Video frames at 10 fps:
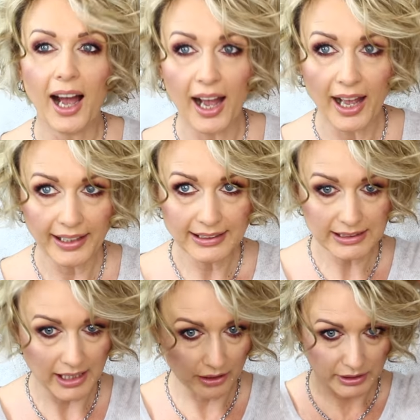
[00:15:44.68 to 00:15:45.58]

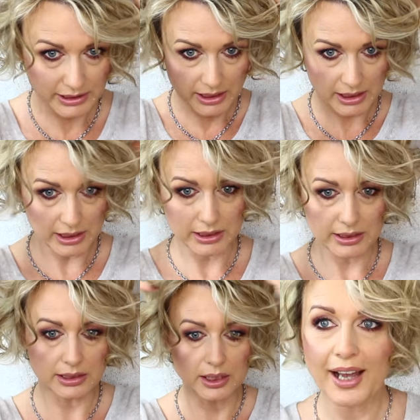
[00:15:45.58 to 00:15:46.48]
and there it
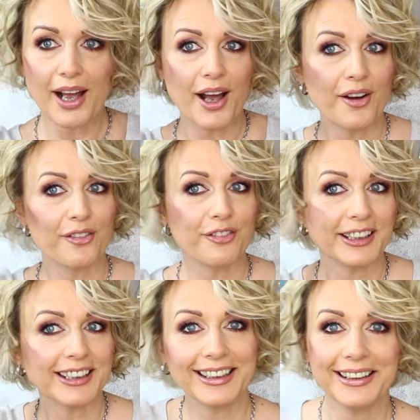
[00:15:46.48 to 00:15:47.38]
is
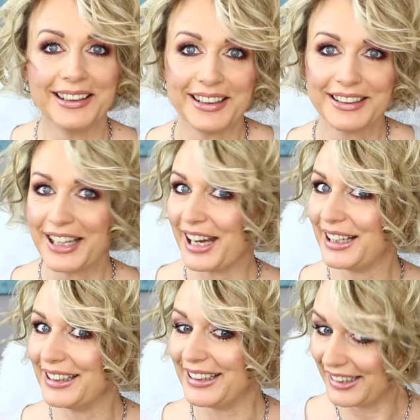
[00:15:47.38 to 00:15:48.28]
funky
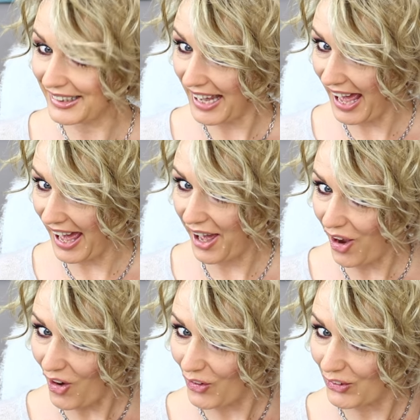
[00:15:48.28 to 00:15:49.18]
curly
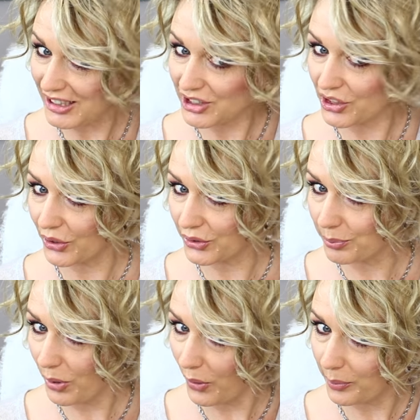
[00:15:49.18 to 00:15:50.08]
hair on a
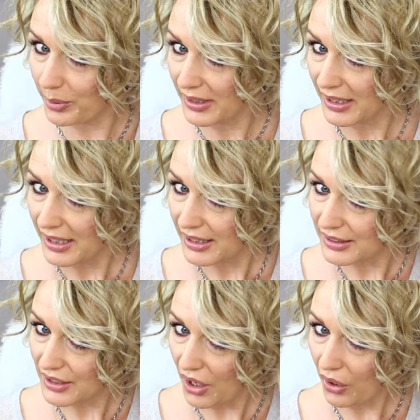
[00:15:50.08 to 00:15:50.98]
short bob
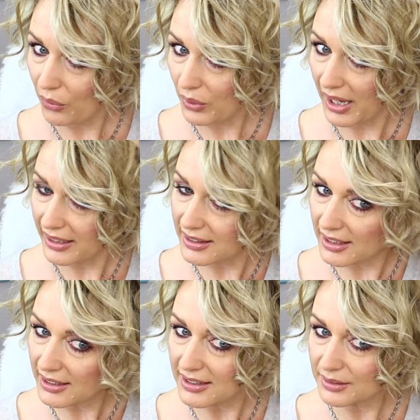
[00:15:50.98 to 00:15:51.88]
so I
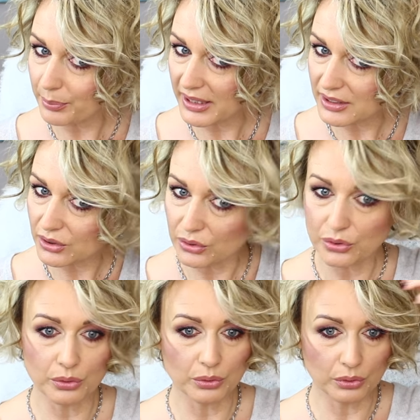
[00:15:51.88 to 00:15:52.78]
think it's best to
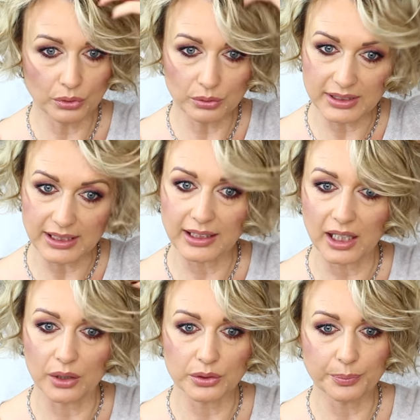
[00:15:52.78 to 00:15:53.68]
do looser
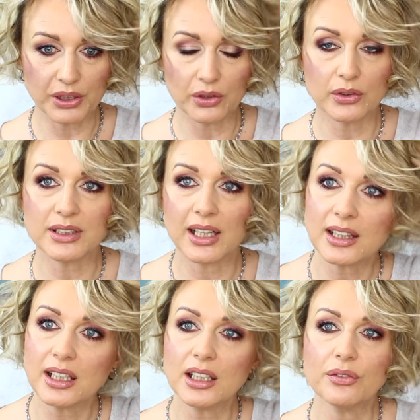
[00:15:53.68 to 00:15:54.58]
curls because I
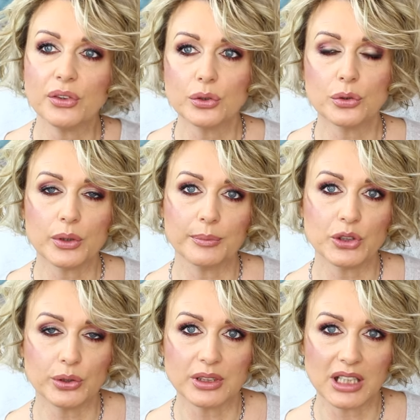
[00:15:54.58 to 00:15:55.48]
think if you do
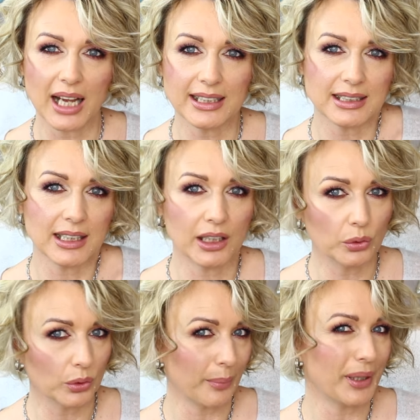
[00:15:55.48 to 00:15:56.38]
them too tight it
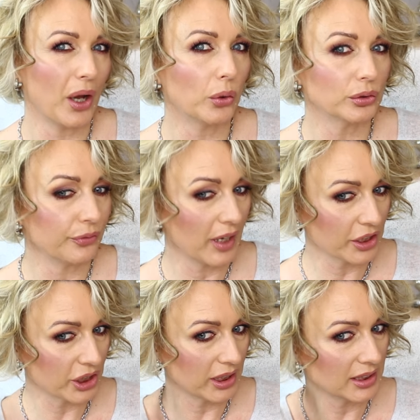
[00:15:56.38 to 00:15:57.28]
can look a bit
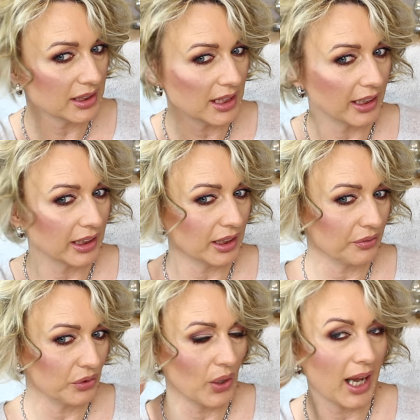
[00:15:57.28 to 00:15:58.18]
old-fashioned like
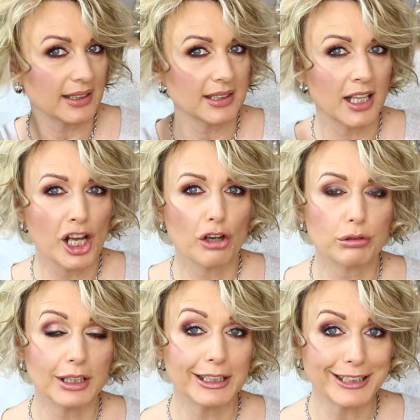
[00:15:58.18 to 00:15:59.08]
if you had
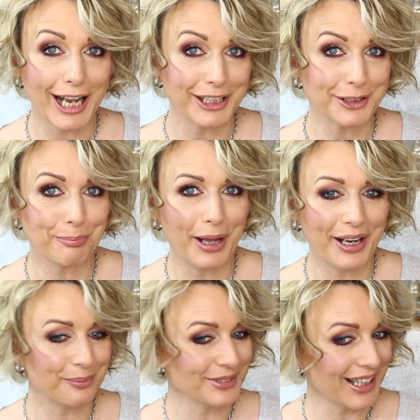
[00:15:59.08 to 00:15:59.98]
really tight
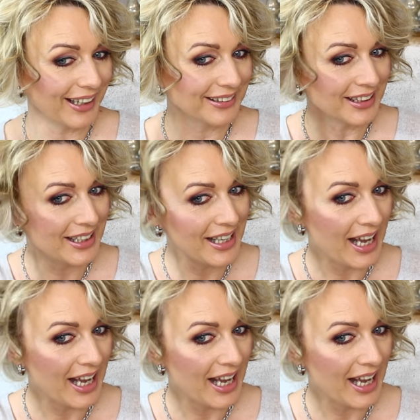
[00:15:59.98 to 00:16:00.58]
perm done